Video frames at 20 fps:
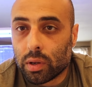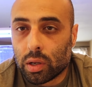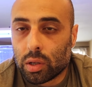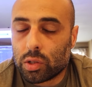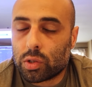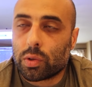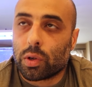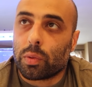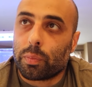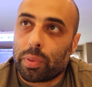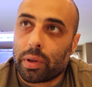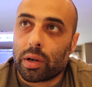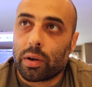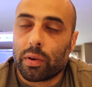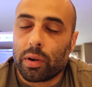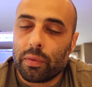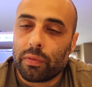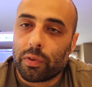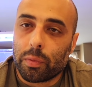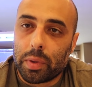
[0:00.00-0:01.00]
So
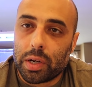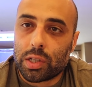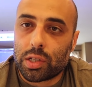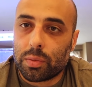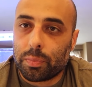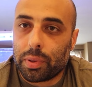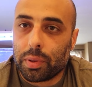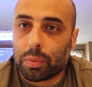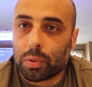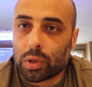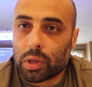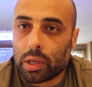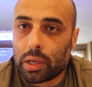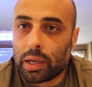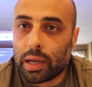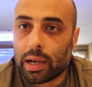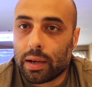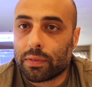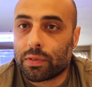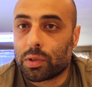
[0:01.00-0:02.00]
better information people can
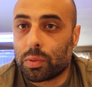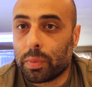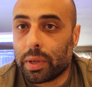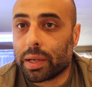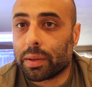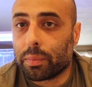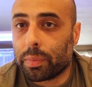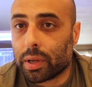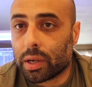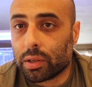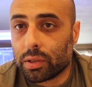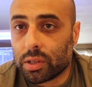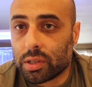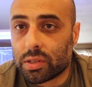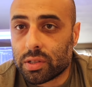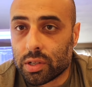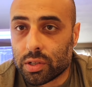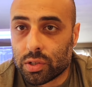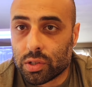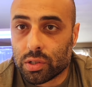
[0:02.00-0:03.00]
have to make better
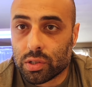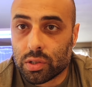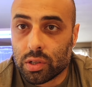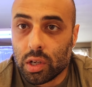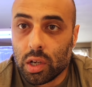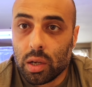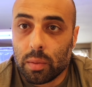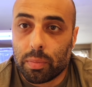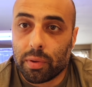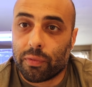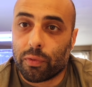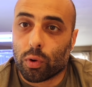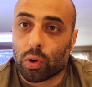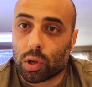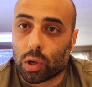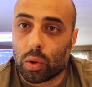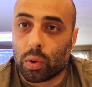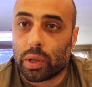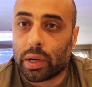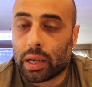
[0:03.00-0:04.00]
decisions before
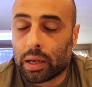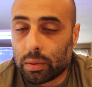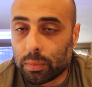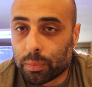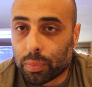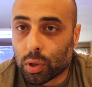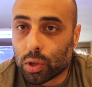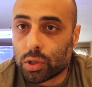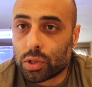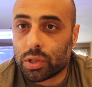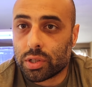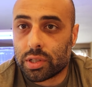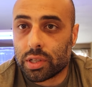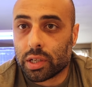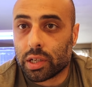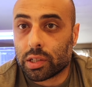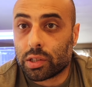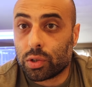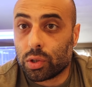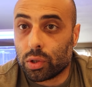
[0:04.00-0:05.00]
going out and
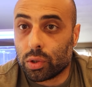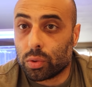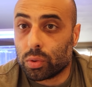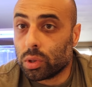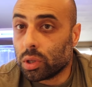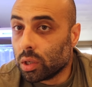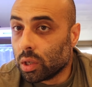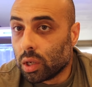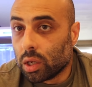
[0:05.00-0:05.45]
purchasing a tune,